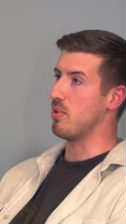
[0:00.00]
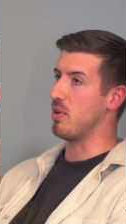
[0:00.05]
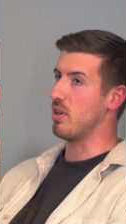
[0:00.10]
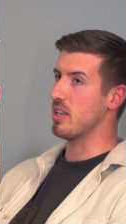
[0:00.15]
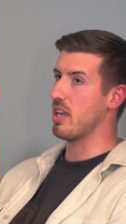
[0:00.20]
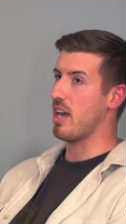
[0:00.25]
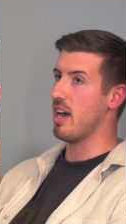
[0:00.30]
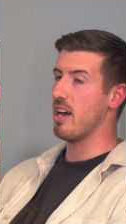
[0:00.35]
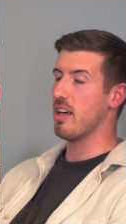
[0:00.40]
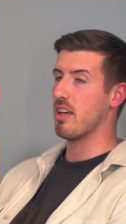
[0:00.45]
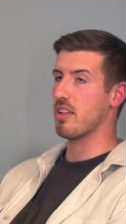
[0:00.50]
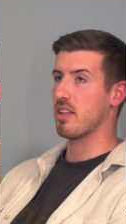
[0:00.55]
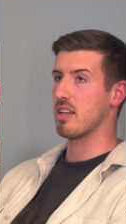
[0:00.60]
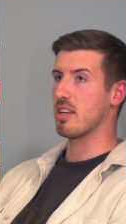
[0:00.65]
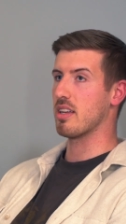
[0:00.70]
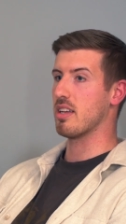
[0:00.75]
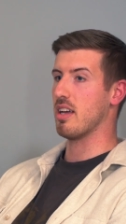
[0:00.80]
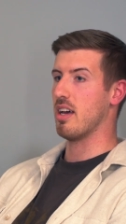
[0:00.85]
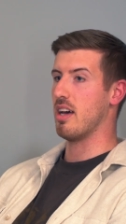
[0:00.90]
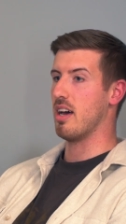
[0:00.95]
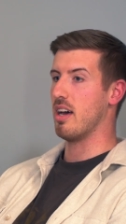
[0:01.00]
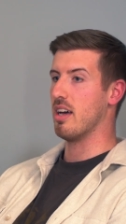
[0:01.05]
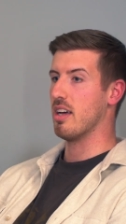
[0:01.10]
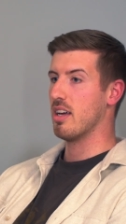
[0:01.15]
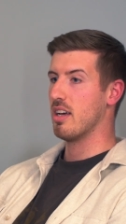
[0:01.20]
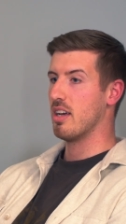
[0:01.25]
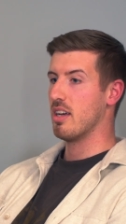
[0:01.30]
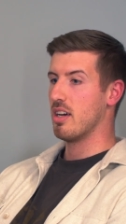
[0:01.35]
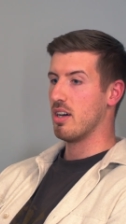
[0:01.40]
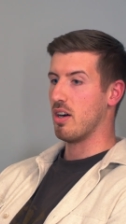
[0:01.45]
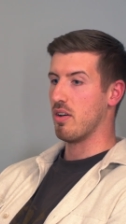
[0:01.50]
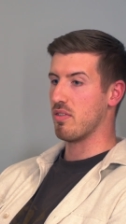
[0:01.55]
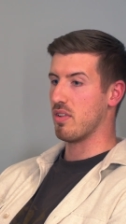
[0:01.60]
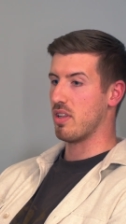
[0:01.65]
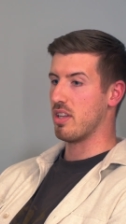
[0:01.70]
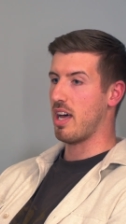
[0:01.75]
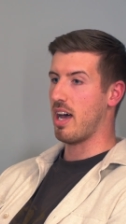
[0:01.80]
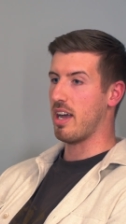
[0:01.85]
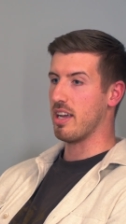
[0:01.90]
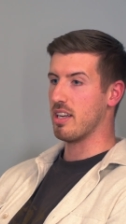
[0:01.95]
But yeah, I think
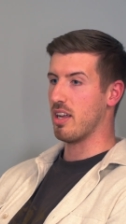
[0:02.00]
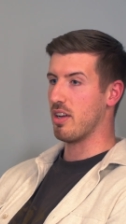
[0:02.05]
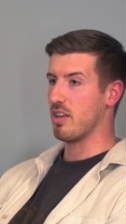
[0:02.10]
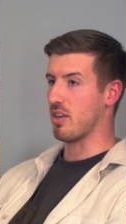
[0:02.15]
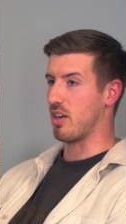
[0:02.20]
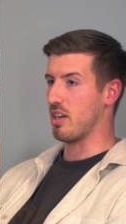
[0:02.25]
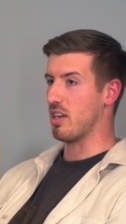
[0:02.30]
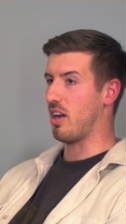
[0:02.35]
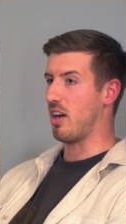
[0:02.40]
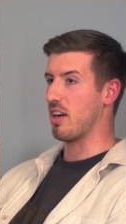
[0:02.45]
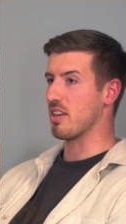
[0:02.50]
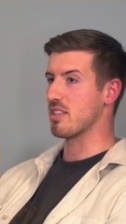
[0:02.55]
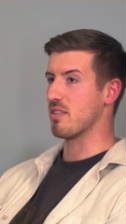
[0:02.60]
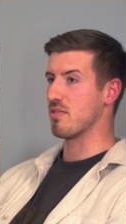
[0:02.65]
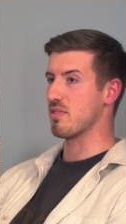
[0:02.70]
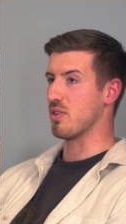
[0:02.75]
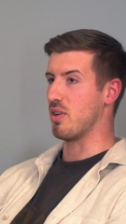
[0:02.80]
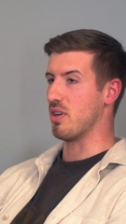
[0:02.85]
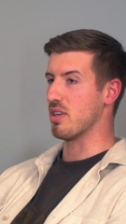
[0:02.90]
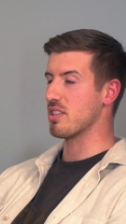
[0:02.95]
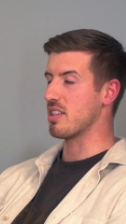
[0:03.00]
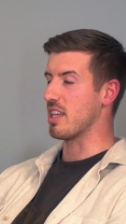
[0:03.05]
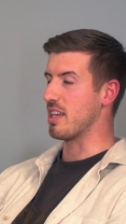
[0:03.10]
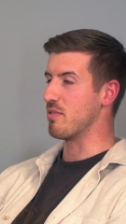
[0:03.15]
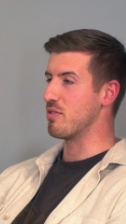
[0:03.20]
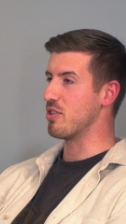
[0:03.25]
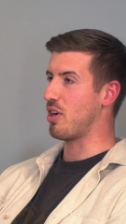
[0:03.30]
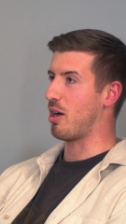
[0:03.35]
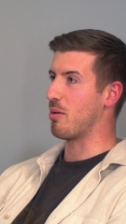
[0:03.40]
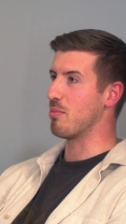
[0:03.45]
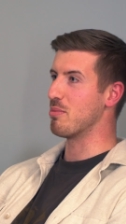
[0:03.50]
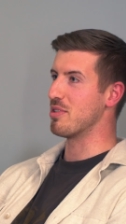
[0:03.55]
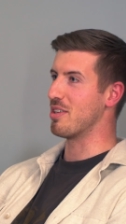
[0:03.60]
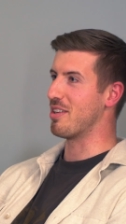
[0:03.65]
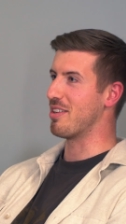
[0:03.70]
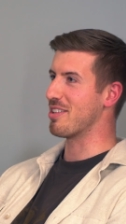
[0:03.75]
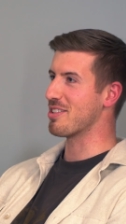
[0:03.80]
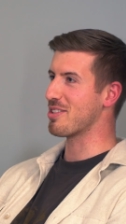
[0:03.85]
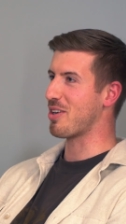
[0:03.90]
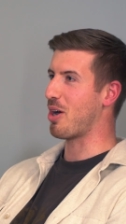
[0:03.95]
other than that, you got your likes of sort of Steve Jobs
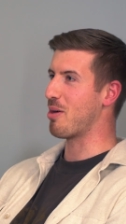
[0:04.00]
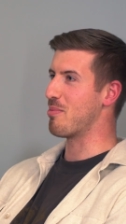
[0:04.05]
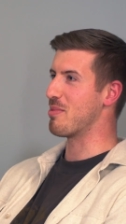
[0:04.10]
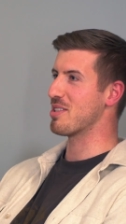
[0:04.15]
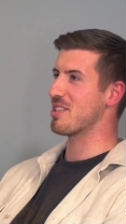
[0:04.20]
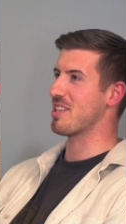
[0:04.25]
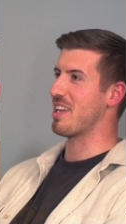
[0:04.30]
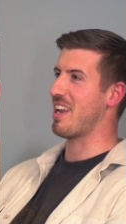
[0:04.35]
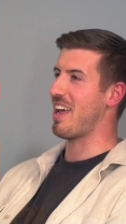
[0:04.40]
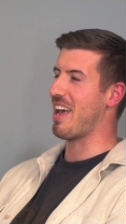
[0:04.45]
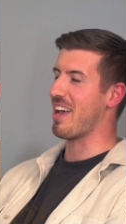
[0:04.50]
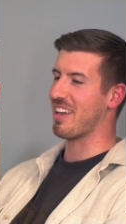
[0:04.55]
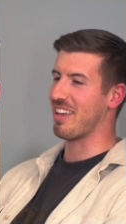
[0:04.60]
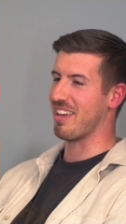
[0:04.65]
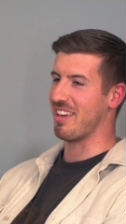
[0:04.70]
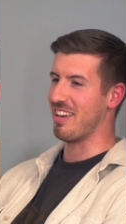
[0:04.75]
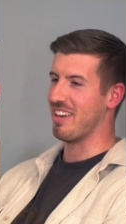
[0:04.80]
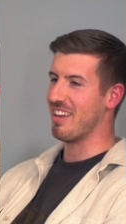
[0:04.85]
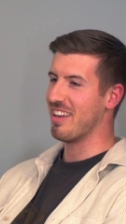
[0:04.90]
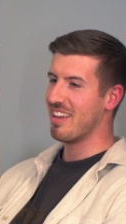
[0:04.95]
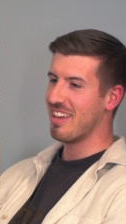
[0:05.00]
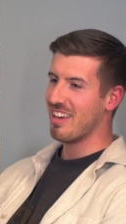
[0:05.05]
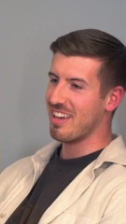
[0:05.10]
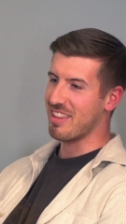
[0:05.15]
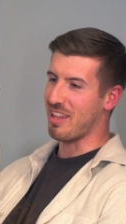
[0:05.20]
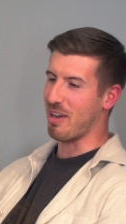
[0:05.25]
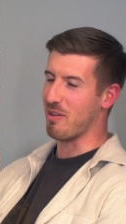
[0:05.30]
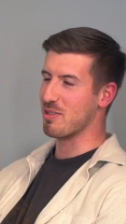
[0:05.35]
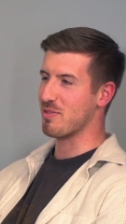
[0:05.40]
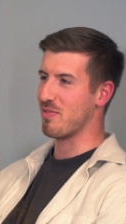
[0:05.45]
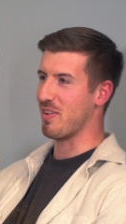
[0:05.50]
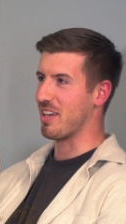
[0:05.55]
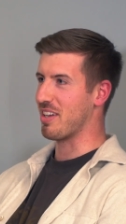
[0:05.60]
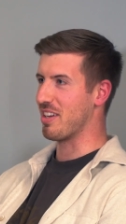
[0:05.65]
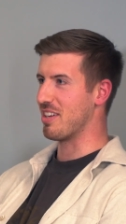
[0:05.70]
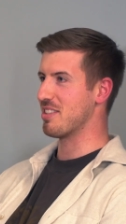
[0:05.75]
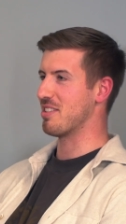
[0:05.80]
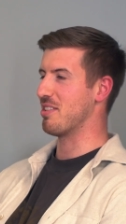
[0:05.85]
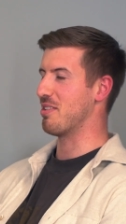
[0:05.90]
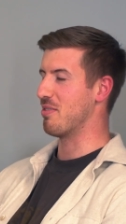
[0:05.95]
and Simon Sinek and those
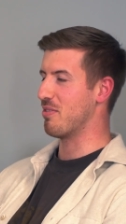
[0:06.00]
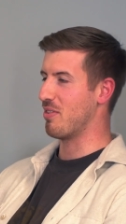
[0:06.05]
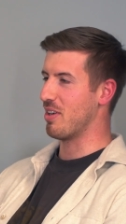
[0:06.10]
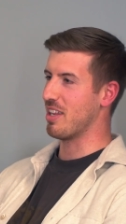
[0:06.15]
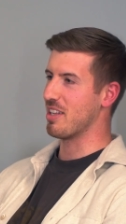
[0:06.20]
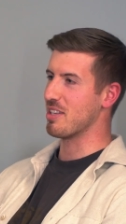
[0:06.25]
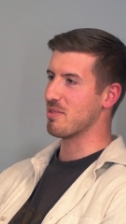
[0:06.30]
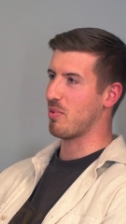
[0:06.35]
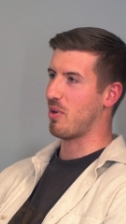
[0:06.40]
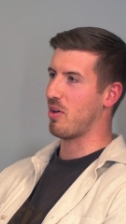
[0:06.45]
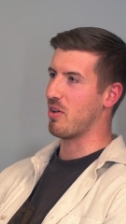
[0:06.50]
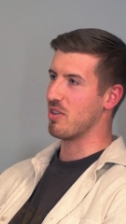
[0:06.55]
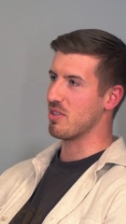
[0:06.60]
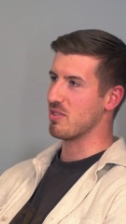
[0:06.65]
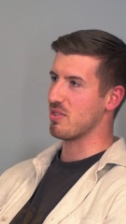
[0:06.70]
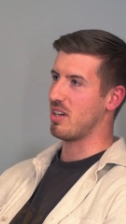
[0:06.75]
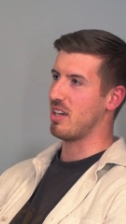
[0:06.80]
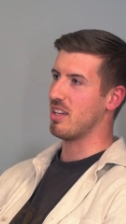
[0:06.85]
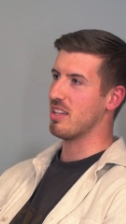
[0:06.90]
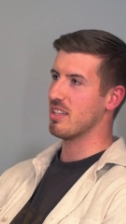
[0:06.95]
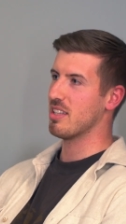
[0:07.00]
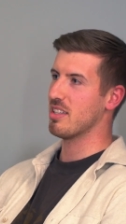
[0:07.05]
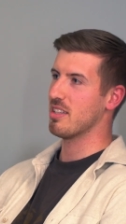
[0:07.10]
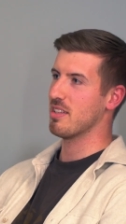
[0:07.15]
figures who are really inspiring as well.